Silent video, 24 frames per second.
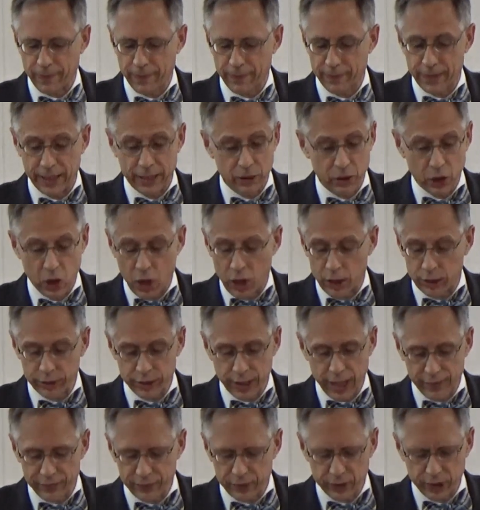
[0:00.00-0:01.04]
They longed
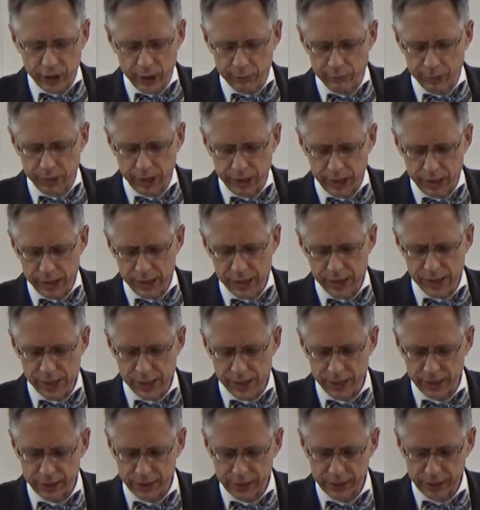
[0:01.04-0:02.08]
after their pigs
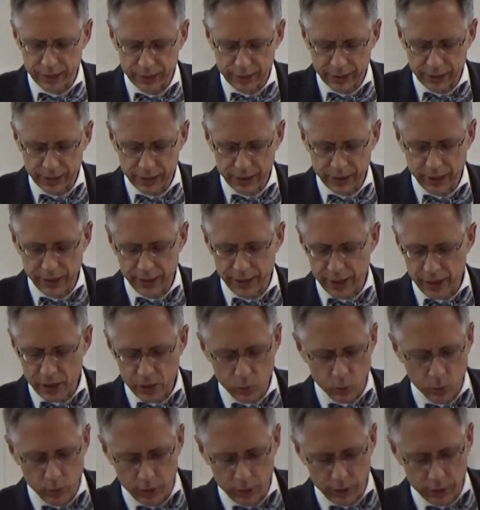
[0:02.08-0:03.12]
and this
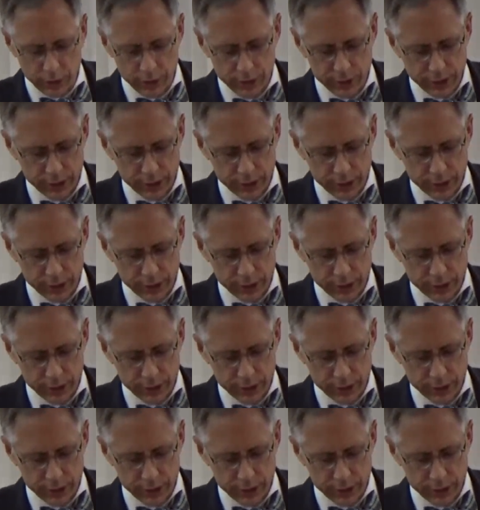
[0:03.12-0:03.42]
world.